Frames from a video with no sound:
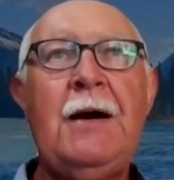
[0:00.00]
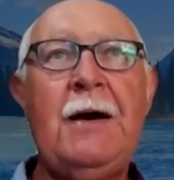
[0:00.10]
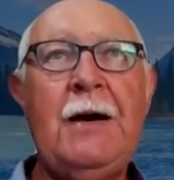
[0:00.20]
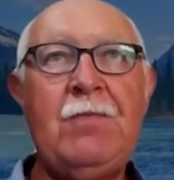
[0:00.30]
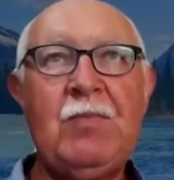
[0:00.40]

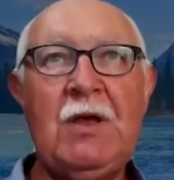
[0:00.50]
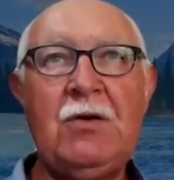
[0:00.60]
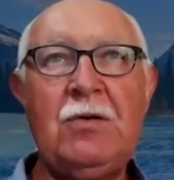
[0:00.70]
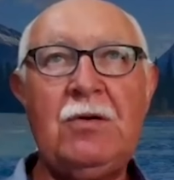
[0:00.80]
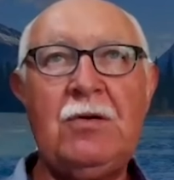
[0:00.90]
um,
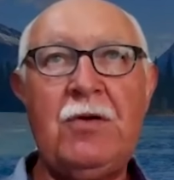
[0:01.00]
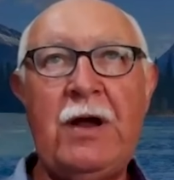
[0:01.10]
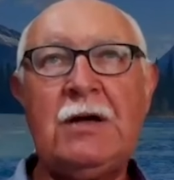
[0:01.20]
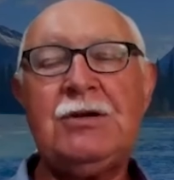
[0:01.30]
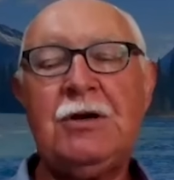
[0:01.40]

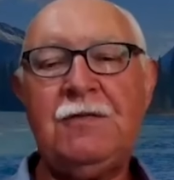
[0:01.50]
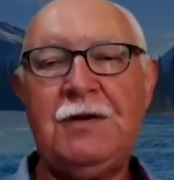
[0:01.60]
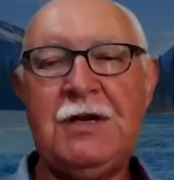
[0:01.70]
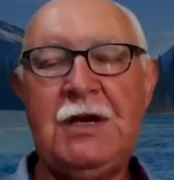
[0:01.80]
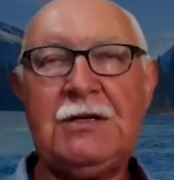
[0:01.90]
ground
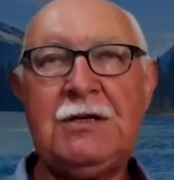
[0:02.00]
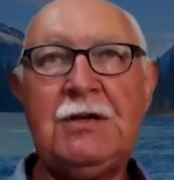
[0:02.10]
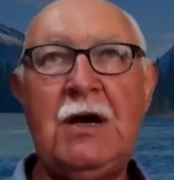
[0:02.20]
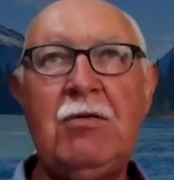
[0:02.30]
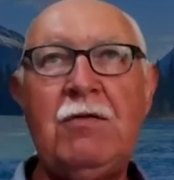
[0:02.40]
geophysics,
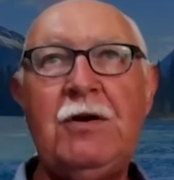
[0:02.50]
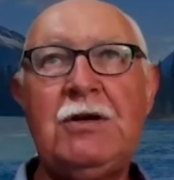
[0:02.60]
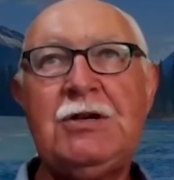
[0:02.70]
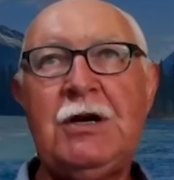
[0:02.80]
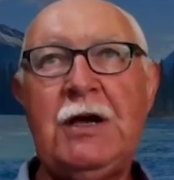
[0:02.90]

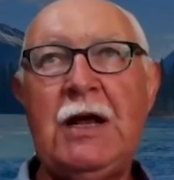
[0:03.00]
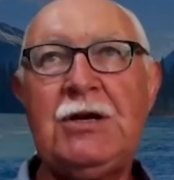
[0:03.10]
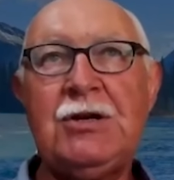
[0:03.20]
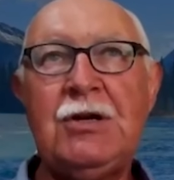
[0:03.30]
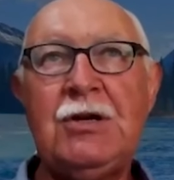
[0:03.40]
reverse
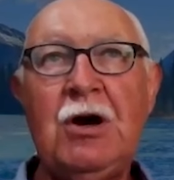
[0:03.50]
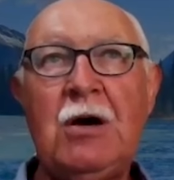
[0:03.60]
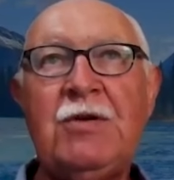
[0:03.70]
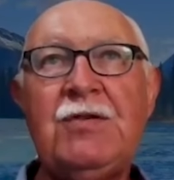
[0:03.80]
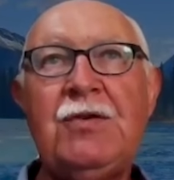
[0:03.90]
circulation and
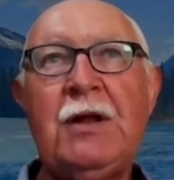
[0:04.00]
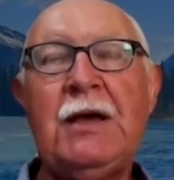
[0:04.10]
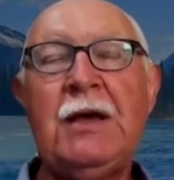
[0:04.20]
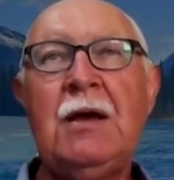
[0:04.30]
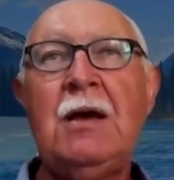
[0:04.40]
diamond
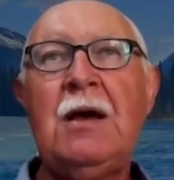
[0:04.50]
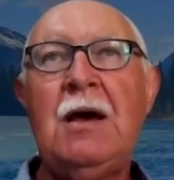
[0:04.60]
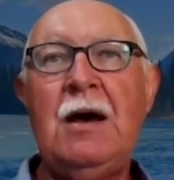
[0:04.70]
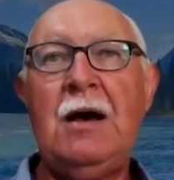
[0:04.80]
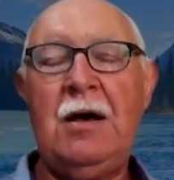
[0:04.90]
drilling,
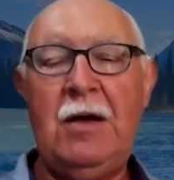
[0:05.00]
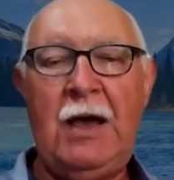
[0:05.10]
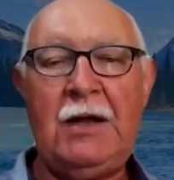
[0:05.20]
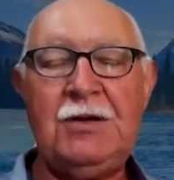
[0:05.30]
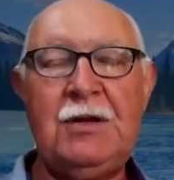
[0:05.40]
uh,
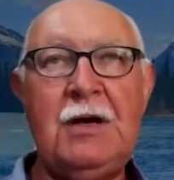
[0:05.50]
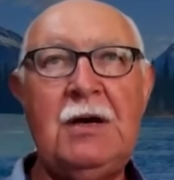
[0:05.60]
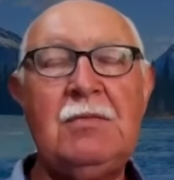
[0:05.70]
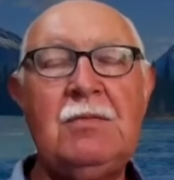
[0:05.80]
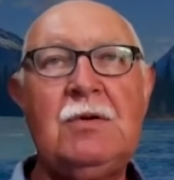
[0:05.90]
and
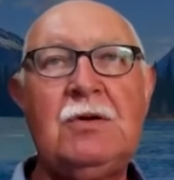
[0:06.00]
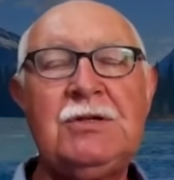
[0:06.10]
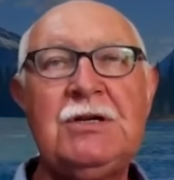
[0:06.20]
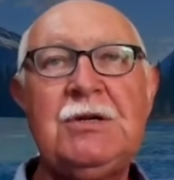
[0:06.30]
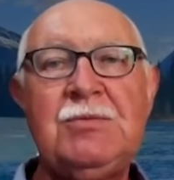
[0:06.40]
uh,
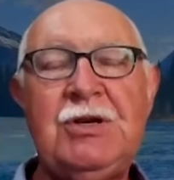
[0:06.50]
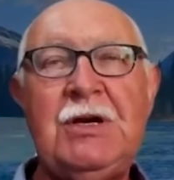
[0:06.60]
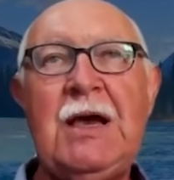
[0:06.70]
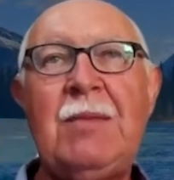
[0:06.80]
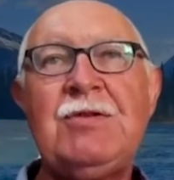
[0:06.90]
also some
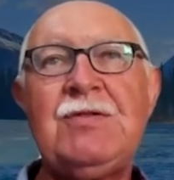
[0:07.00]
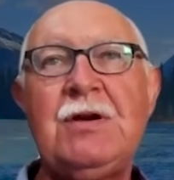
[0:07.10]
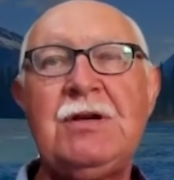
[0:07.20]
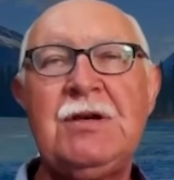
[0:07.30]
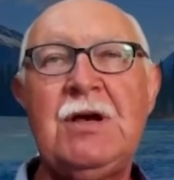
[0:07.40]

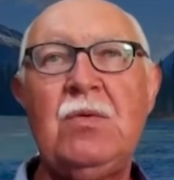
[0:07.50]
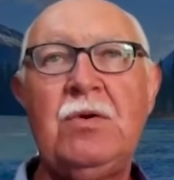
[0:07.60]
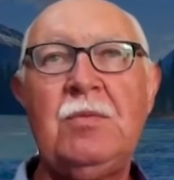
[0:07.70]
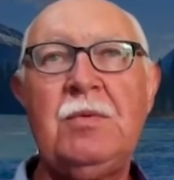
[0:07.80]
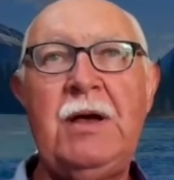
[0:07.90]
geochemistry. So
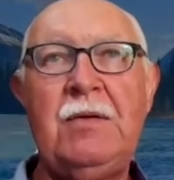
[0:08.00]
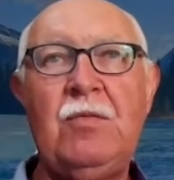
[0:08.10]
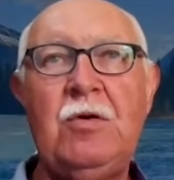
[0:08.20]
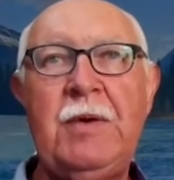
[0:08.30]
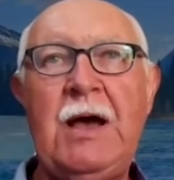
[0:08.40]
we'll
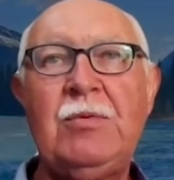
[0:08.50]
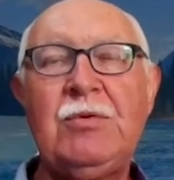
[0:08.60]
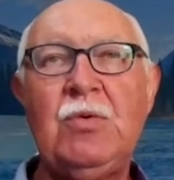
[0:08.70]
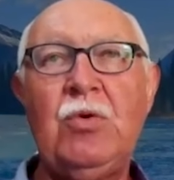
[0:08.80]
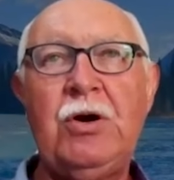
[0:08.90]
we'll be
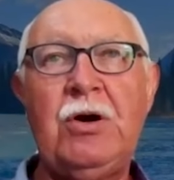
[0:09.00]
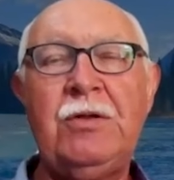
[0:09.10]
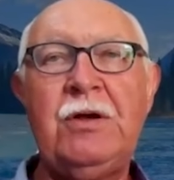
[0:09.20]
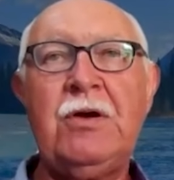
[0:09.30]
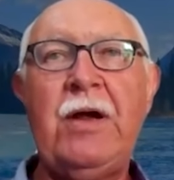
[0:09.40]
able to work
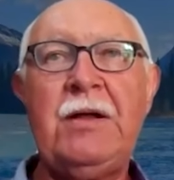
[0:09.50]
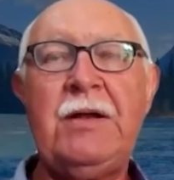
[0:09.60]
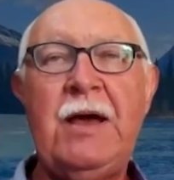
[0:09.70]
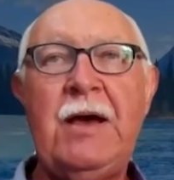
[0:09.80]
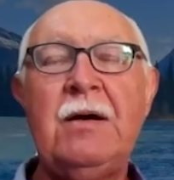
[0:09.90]
on the ground
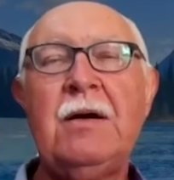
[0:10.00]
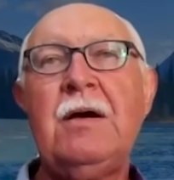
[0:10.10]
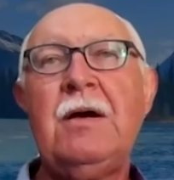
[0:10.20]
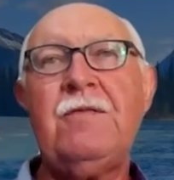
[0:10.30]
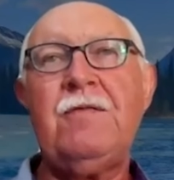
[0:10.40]
now
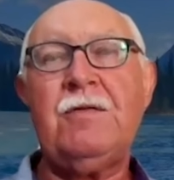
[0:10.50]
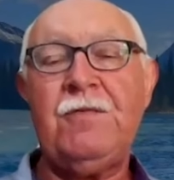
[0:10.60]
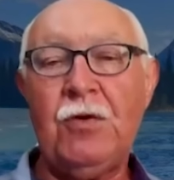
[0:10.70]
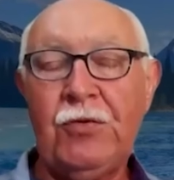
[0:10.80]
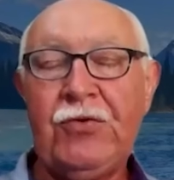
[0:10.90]
for a
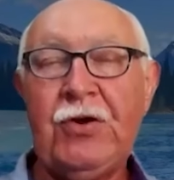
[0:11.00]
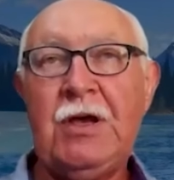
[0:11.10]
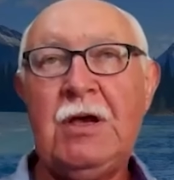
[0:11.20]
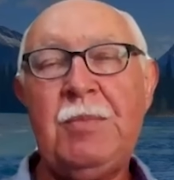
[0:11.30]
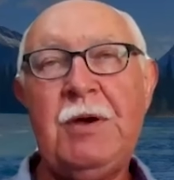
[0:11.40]
full
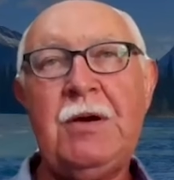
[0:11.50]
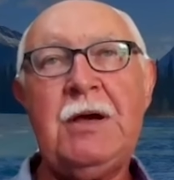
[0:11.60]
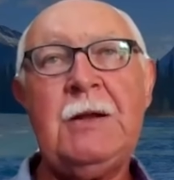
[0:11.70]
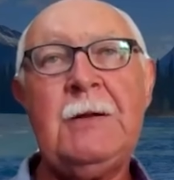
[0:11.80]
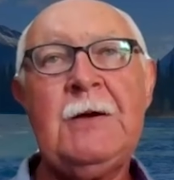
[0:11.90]
three year
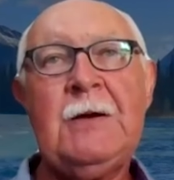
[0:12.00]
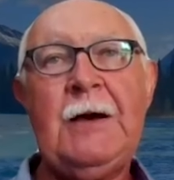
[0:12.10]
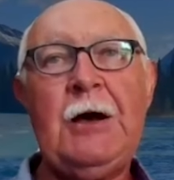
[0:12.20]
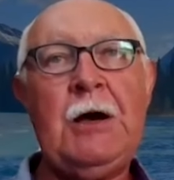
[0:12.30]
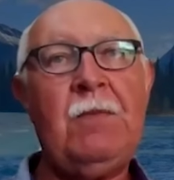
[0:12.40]
period.
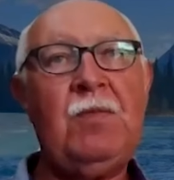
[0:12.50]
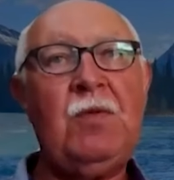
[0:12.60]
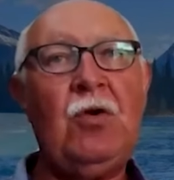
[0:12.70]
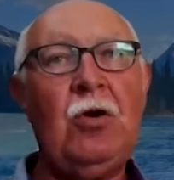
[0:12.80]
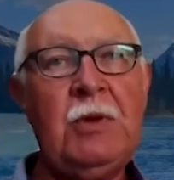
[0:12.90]
Um,
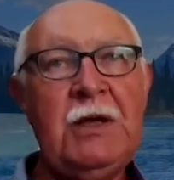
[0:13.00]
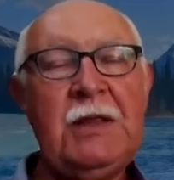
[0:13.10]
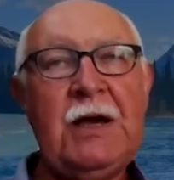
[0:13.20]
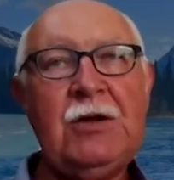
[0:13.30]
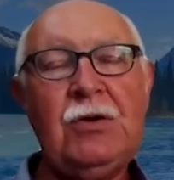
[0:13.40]
normally
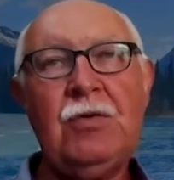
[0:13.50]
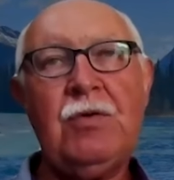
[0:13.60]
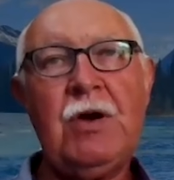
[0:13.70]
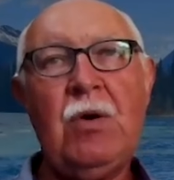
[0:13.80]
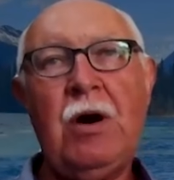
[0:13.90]
they do
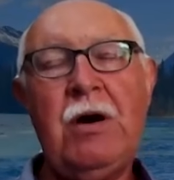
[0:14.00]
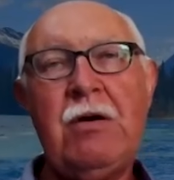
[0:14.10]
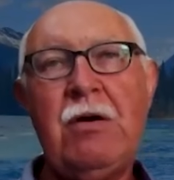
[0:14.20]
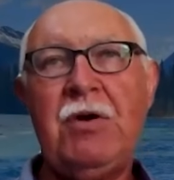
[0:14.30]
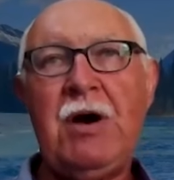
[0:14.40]

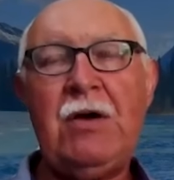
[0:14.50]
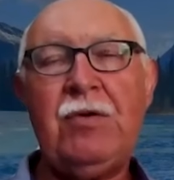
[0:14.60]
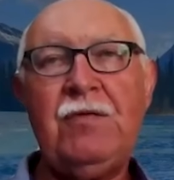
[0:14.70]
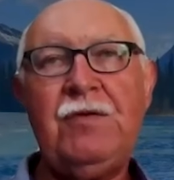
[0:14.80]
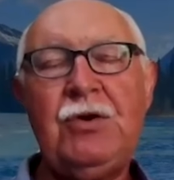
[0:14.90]
require a, a,
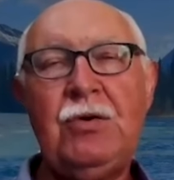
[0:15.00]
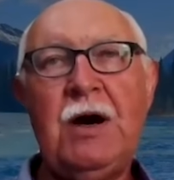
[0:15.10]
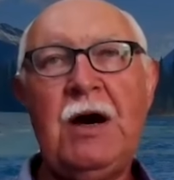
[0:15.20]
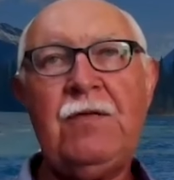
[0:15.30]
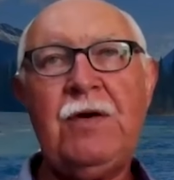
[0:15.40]
review
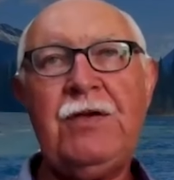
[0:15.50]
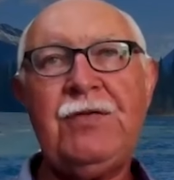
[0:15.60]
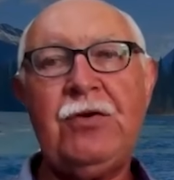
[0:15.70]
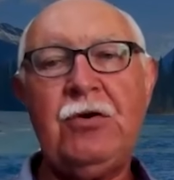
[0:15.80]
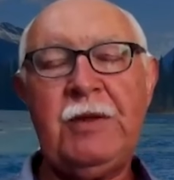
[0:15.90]
halfway
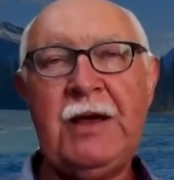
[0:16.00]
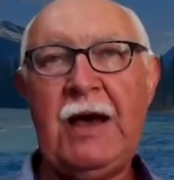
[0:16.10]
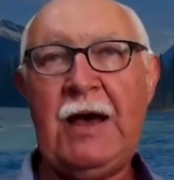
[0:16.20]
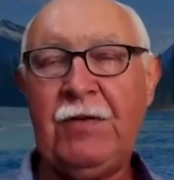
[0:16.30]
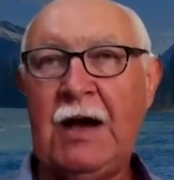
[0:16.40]
through, but
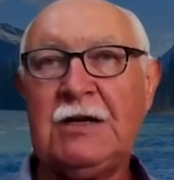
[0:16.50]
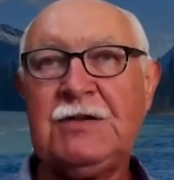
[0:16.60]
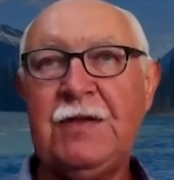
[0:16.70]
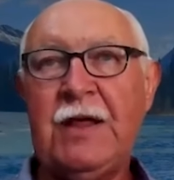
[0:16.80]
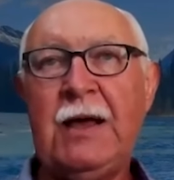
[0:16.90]
they haven't
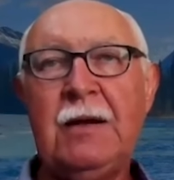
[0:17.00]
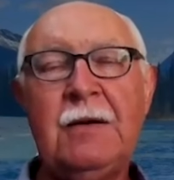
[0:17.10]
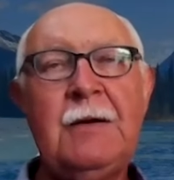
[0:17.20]
asked for that.